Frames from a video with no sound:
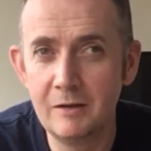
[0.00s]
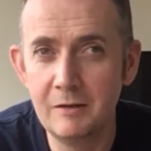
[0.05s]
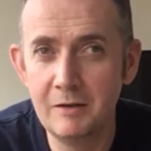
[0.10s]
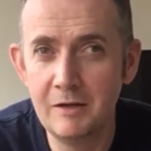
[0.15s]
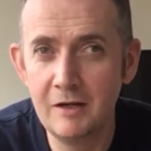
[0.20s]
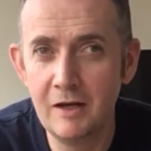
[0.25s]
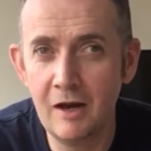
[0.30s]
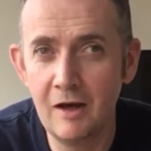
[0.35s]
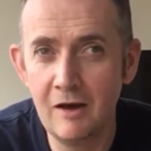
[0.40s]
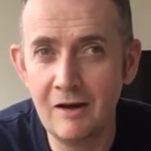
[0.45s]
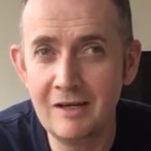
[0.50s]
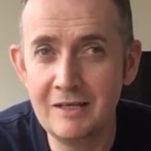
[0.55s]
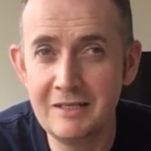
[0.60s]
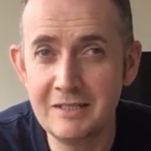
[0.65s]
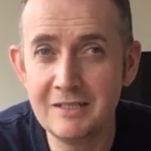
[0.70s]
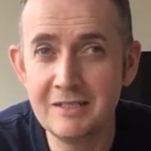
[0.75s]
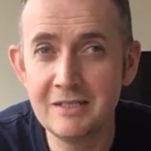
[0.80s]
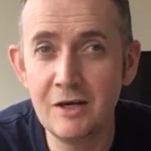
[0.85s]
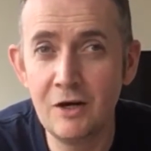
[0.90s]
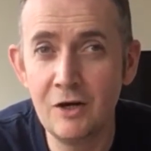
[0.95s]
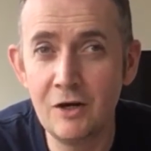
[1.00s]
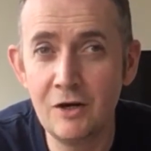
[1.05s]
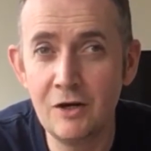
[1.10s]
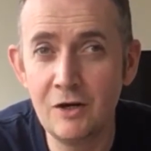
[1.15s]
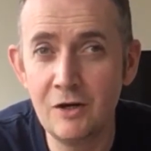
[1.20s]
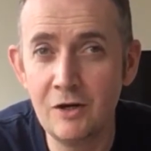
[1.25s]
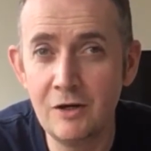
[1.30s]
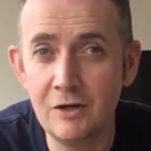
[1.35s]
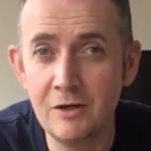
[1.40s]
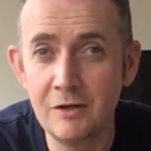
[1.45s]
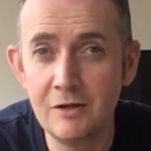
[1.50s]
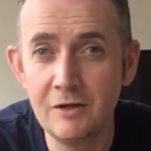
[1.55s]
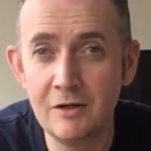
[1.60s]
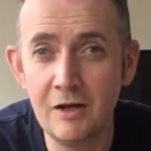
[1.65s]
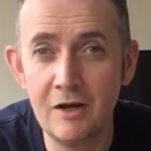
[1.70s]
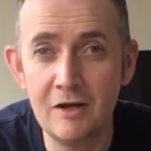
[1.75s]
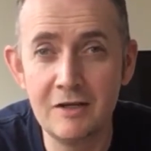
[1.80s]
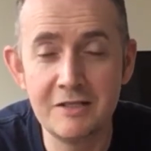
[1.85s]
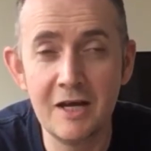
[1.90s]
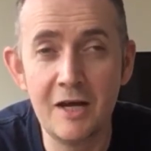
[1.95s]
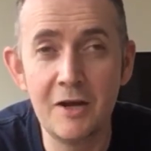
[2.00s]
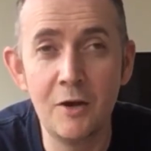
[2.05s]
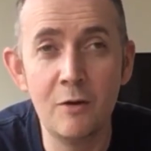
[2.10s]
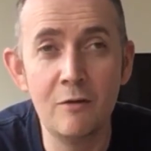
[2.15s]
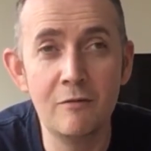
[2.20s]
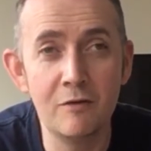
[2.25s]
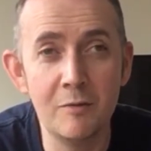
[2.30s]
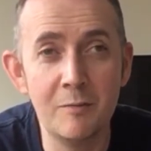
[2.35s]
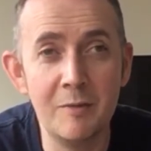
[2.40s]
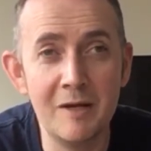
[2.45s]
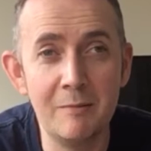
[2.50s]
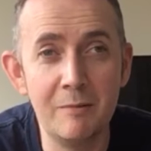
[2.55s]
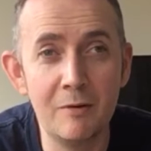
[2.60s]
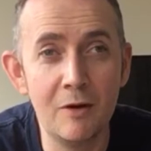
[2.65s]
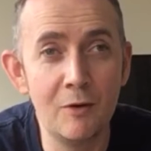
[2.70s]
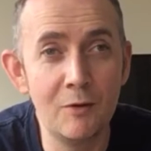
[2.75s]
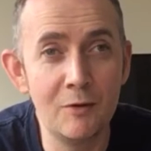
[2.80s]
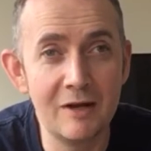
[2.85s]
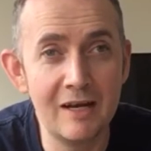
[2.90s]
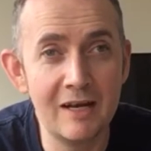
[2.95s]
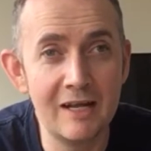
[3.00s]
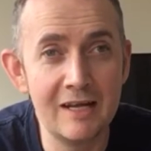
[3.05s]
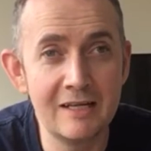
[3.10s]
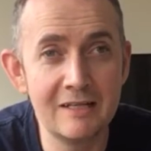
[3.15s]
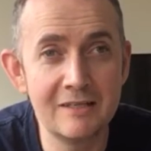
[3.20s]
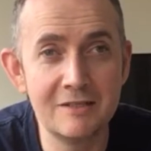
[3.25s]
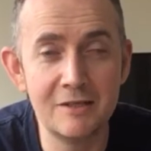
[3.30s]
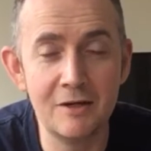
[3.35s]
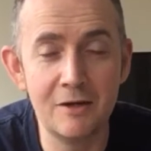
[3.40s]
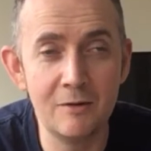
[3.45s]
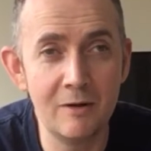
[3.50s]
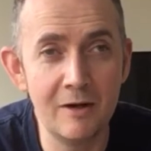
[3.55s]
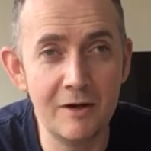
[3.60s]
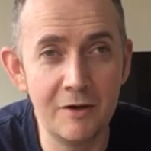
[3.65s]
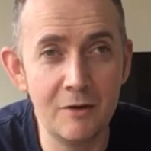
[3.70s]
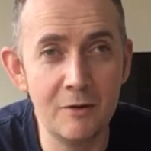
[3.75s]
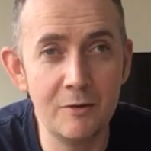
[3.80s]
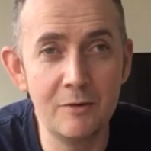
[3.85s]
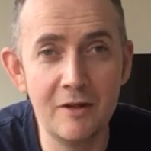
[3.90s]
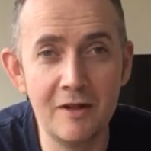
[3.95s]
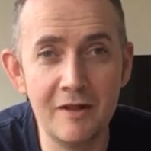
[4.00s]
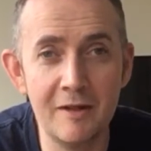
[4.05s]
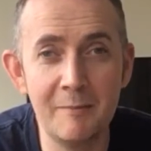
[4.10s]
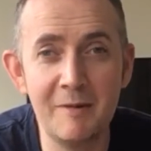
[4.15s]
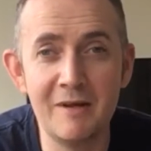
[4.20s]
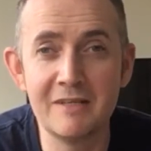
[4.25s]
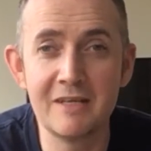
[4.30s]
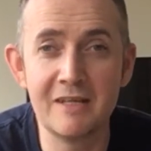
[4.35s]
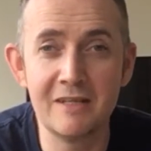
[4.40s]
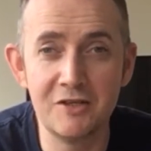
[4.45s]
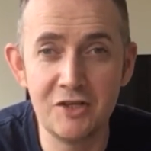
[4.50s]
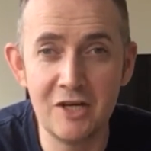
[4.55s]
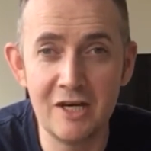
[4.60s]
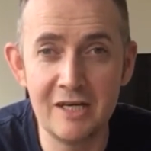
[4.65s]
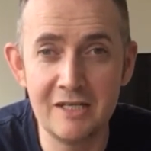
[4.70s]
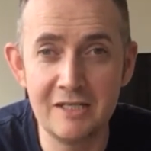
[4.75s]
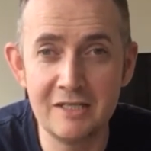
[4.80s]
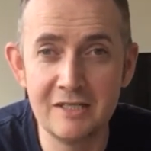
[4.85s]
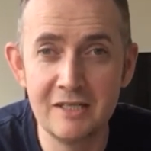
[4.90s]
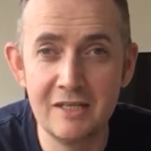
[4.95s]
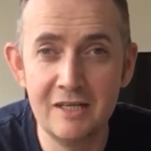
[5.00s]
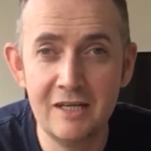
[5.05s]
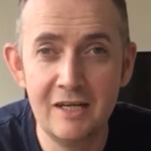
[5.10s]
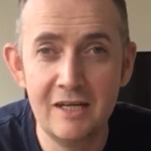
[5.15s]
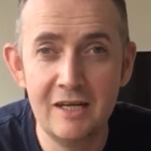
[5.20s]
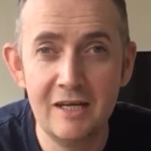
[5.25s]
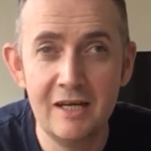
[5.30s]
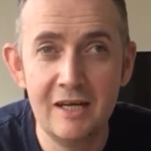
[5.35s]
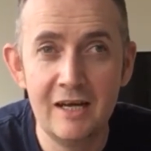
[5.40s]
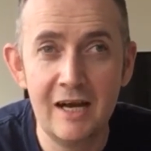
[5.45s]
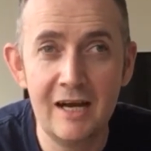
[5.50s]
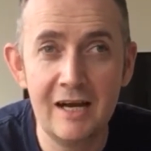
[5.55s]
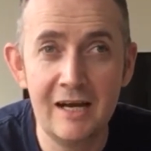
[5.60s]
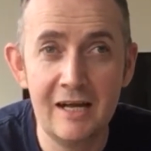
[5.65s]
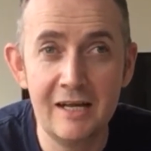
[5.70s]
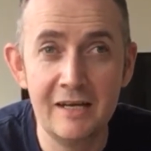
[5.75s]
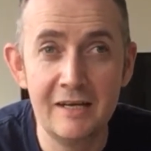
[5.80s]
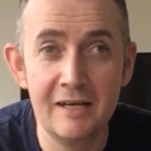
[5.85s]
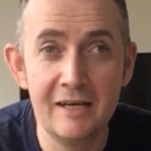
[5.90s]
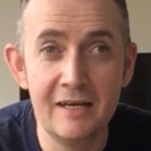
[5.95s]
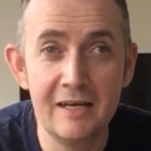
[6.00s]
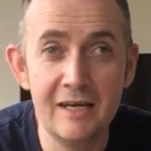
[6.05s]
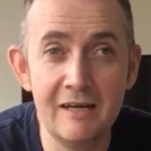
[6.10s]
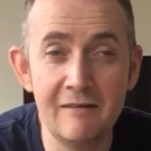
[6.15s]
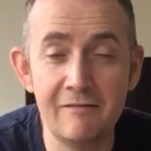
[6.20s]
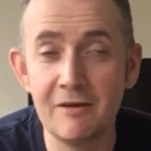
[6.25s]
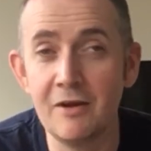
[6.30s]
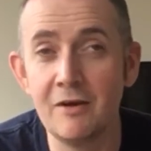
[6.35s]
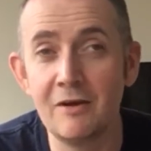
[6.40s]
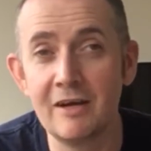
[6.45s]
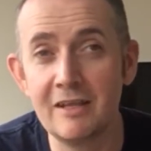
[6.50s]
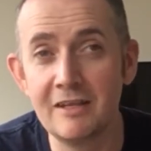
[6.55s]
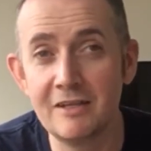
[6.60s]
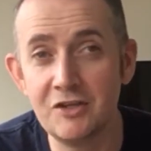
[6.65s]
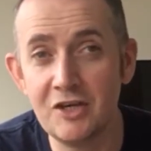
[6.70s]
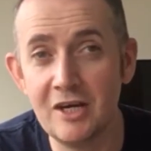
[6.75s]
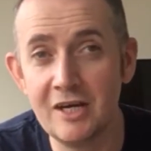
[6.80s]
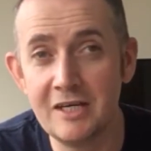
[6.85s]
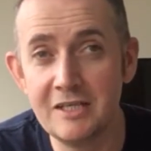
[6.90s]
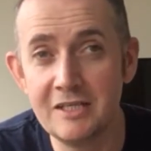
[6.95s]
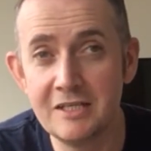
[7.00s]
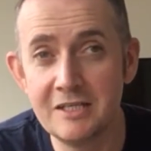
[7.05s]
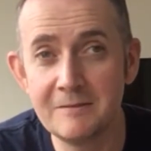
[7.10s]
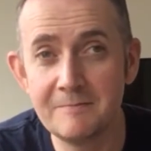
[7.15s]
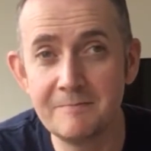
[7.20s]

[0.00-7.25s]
lines are lines that I know of other people who collect, so I know that they'll be able to get the chase. And if I don't get the chase,